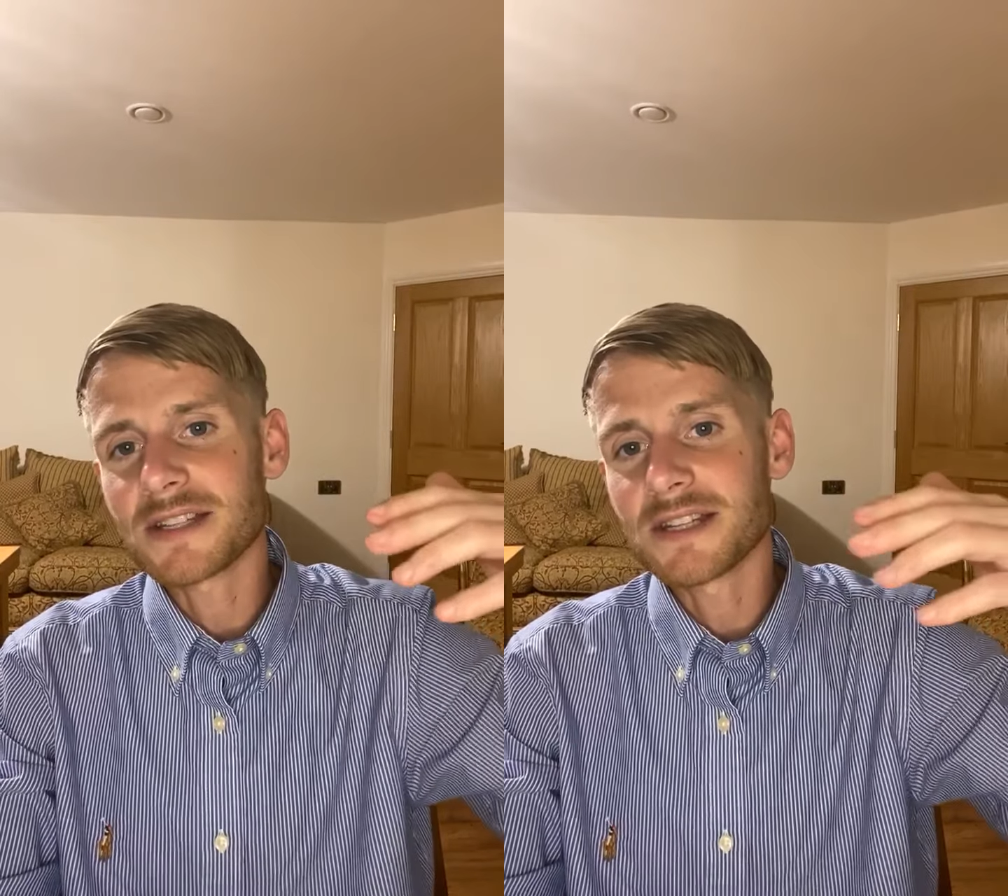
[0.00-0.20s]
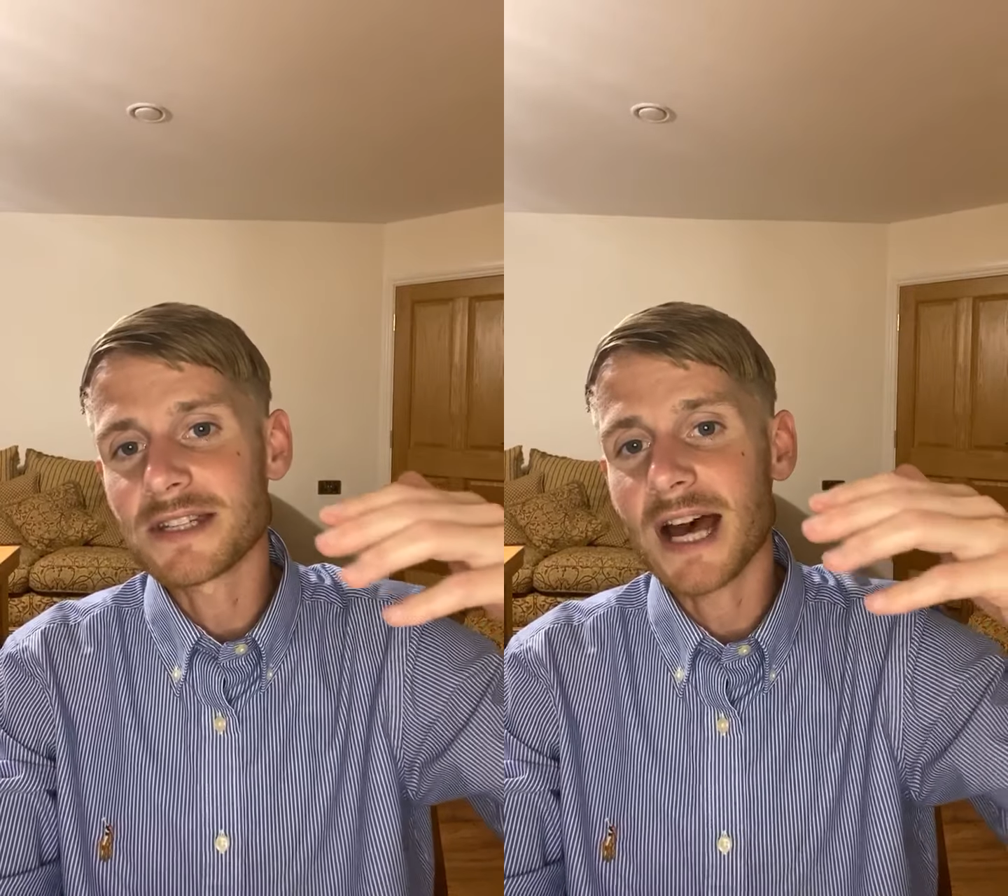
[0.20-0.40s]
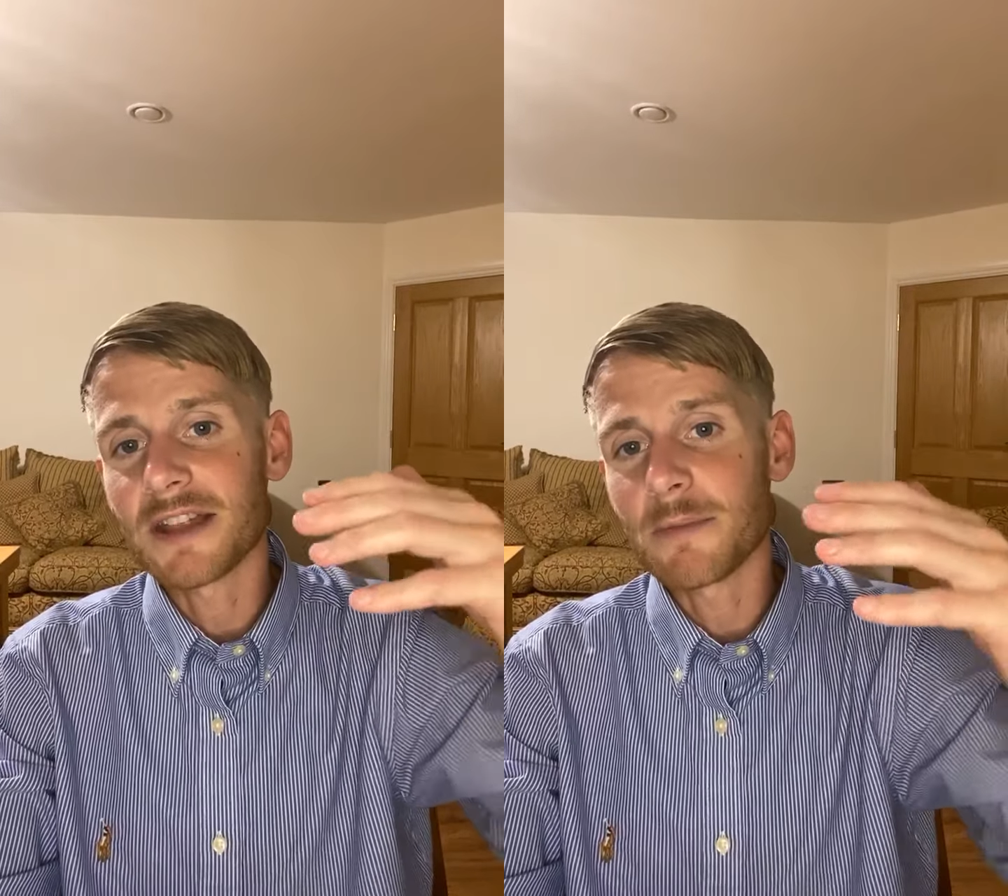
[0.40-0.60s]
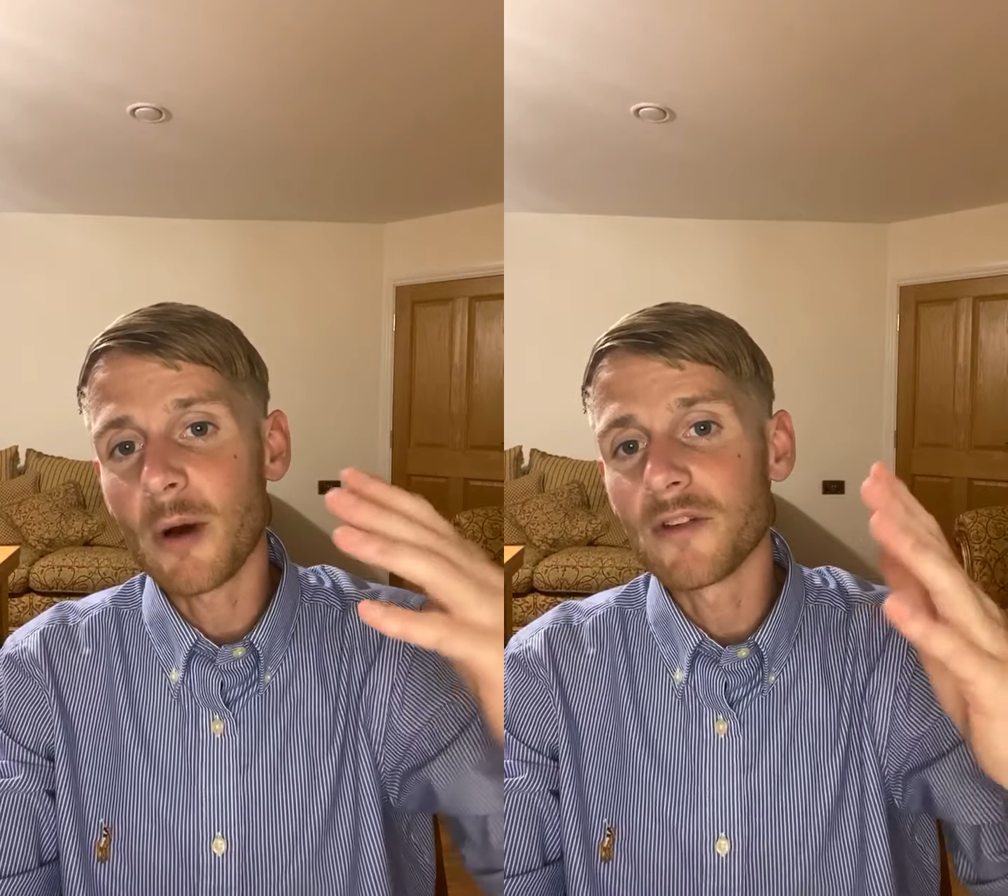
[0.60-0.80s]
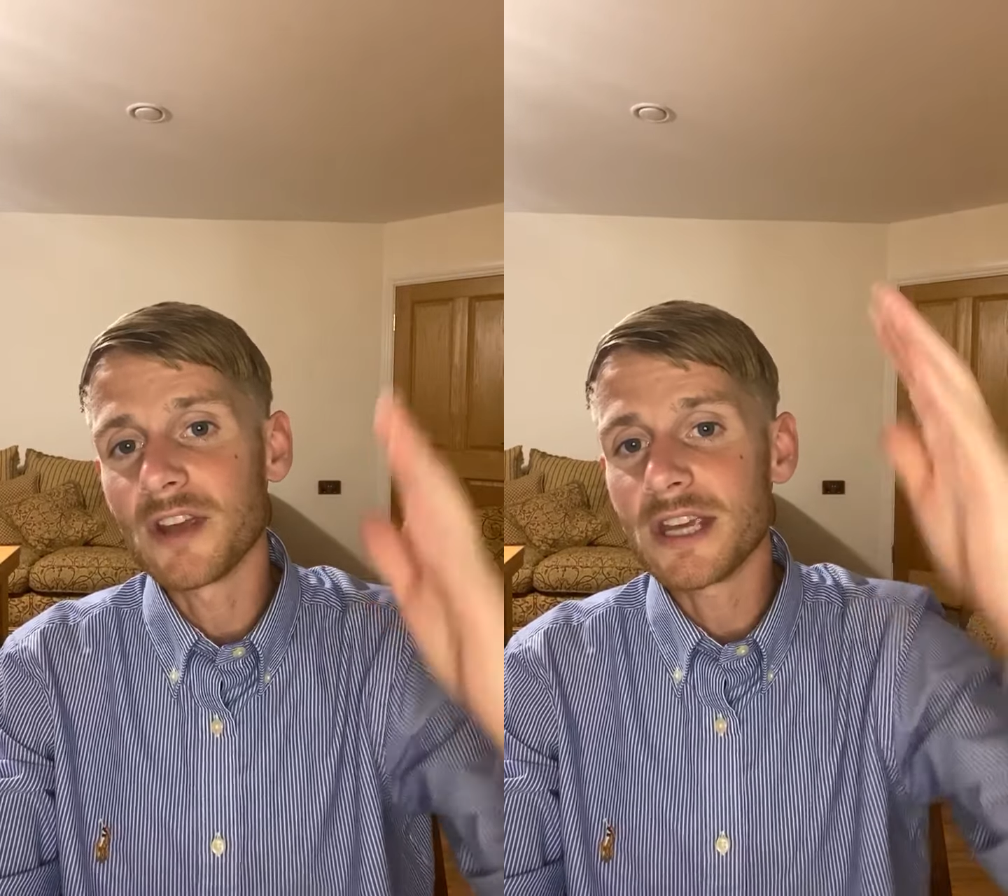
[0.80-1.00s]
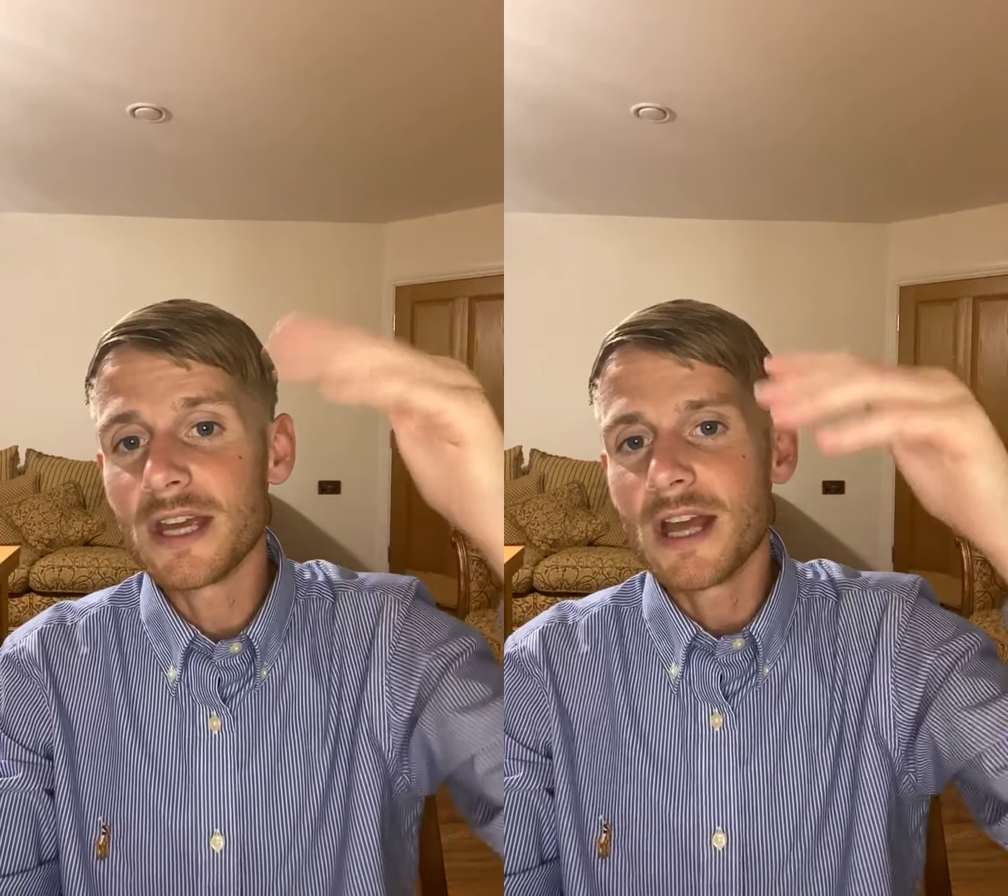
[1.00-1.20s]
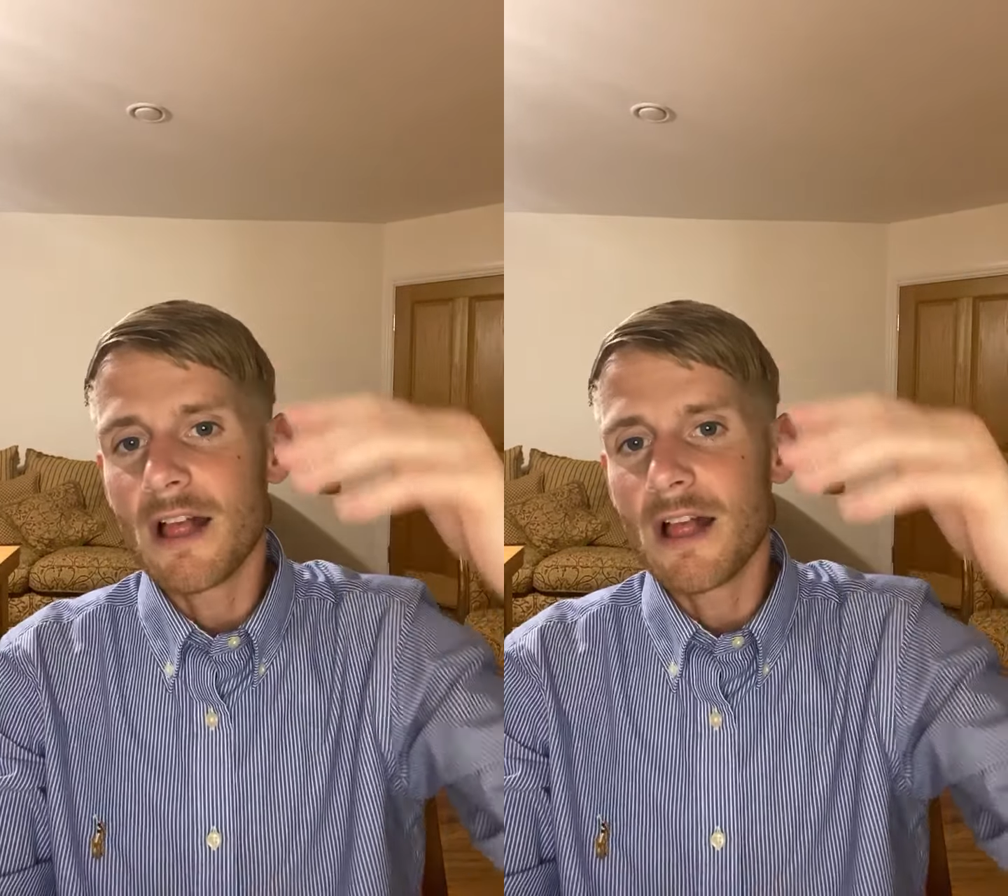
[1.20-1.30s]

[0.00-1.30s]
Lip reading: inside the body,